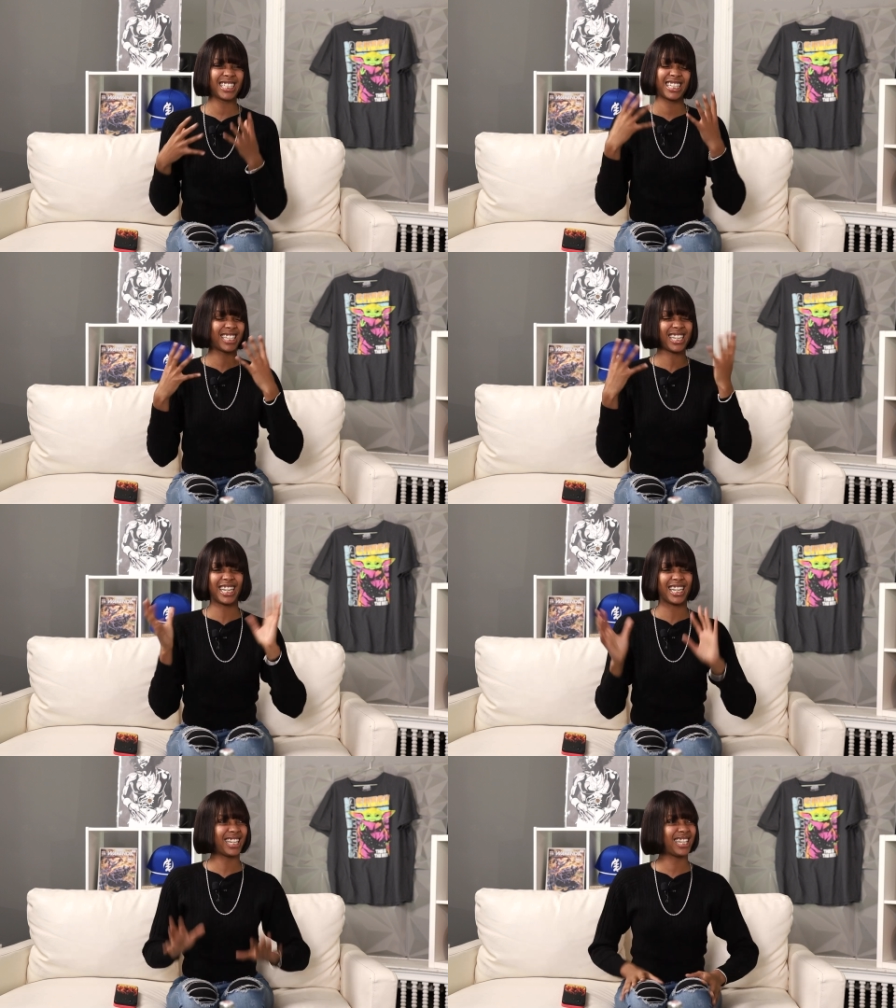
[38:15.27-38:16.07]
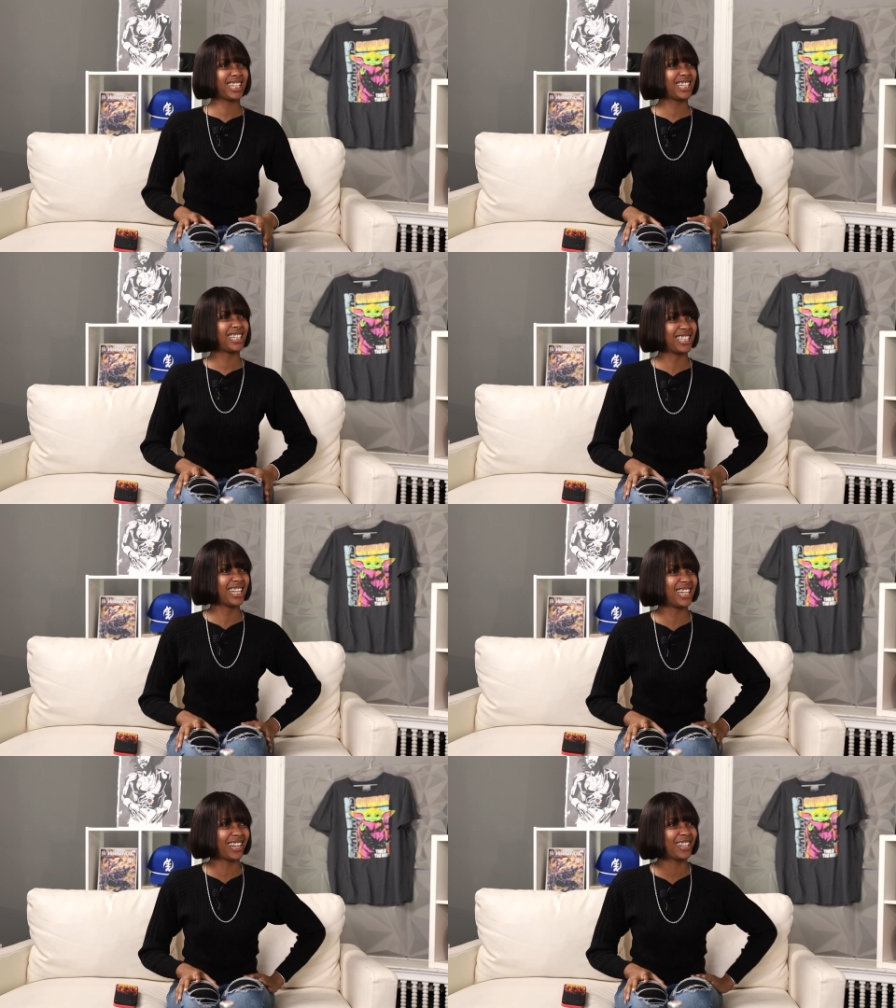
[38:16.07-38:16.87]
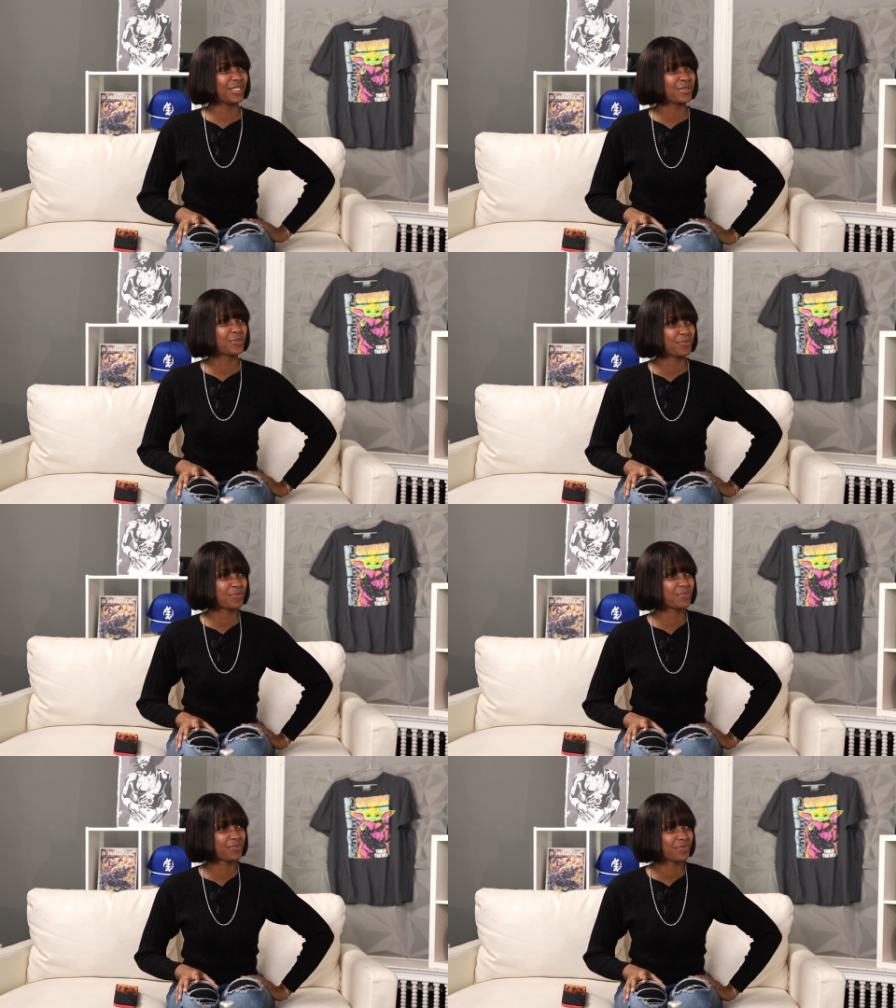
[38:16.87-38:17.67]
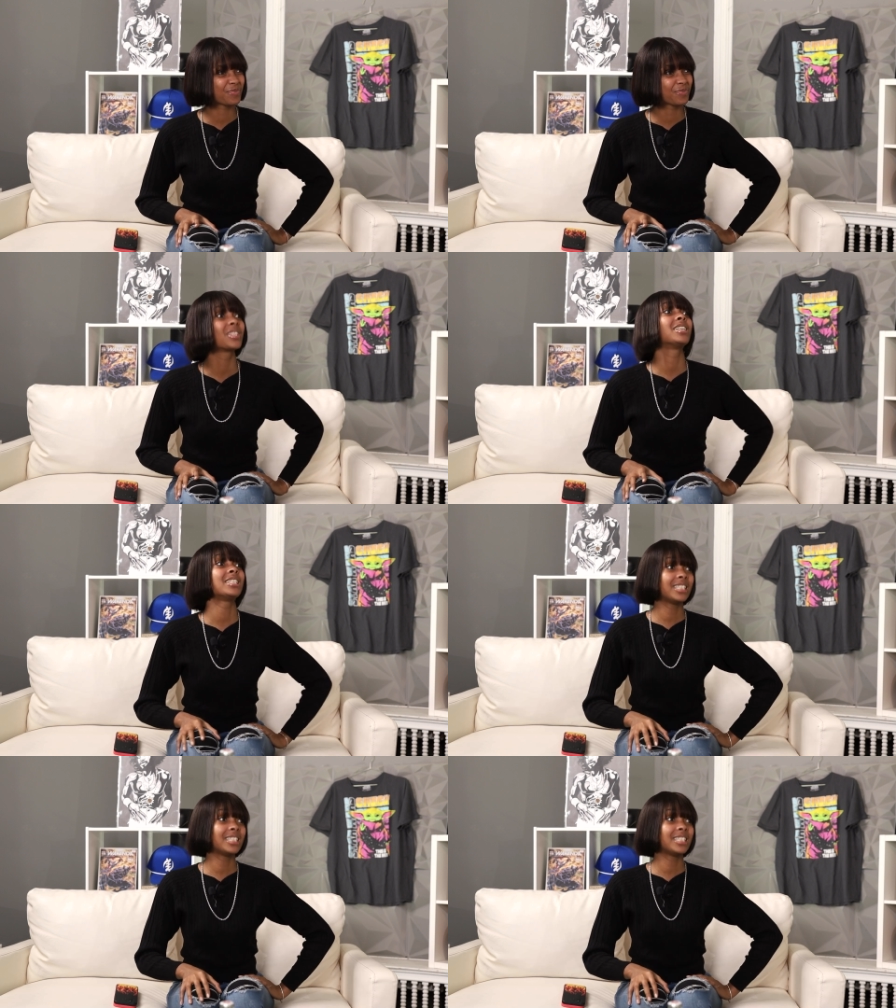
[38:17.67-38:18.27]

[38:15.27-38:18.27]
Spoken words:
And I was going to ask you, there's somebody alternative, but yeah, that's dope.